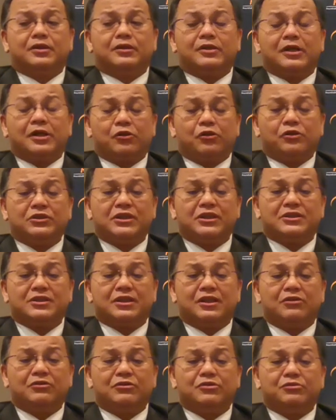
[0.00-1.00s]
technology has
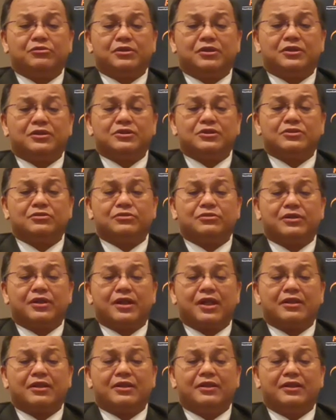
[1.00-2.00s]
allowed us to
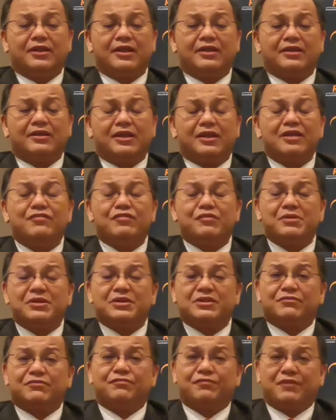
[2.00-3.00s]
get data
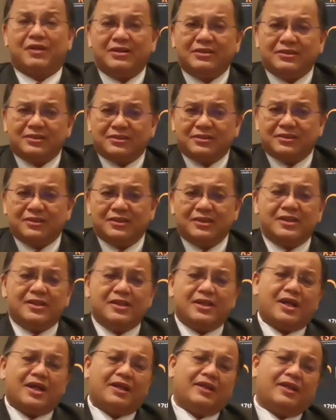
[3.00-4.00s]
information fast
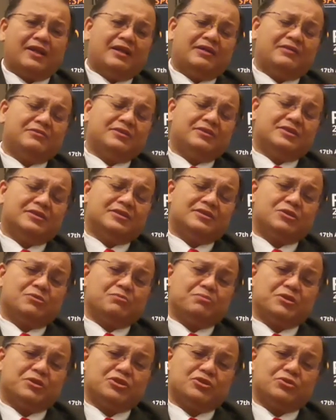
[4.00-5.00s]
and allowed us to
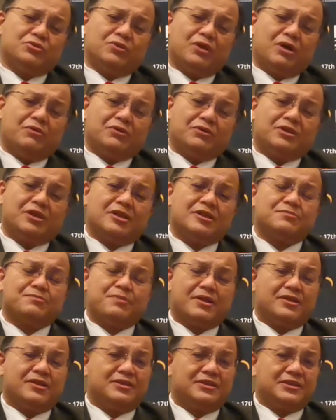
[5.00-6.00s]
pursue our
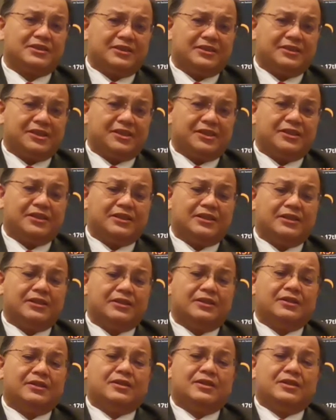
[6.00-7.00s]
transparency agenda.
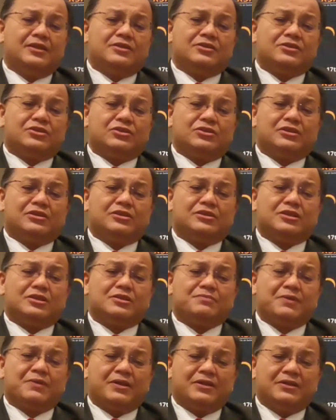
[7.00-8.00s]
So the
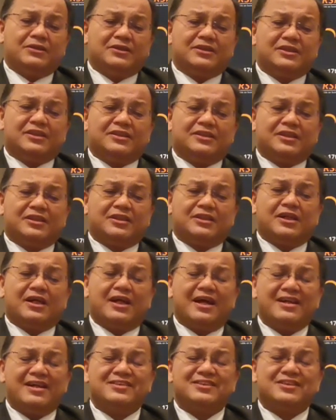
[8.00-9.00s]
transparency agenda
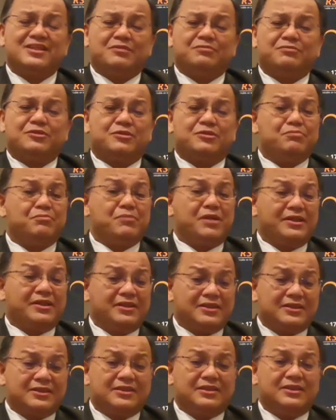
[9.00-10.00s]
has helped
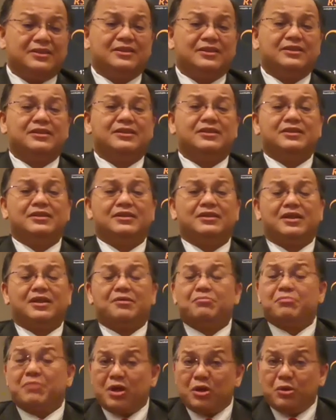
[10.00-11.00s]
tremendously,
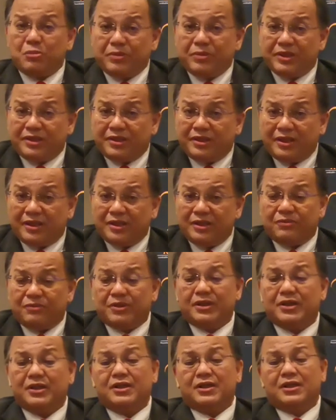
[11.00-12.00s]
in my opinion
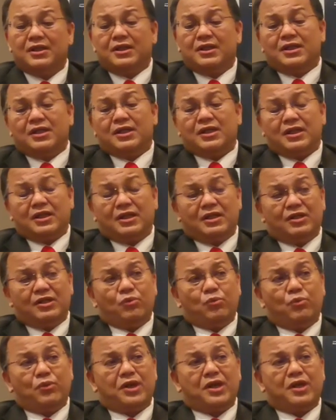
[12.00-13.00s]
anyway, in the
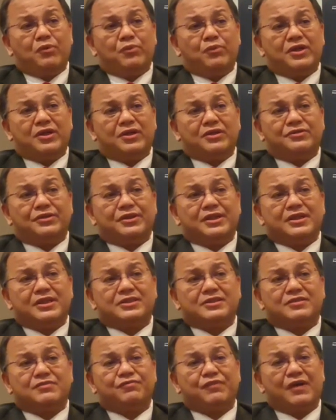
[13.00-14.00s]
way we
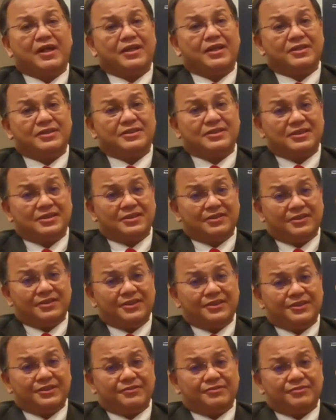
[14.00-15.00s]
address fires in the
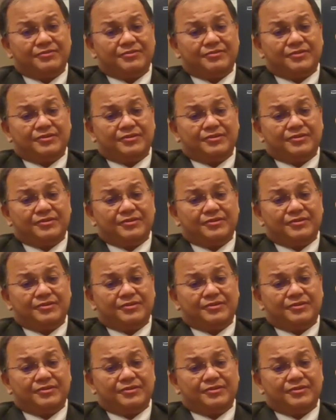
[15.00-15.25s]
region.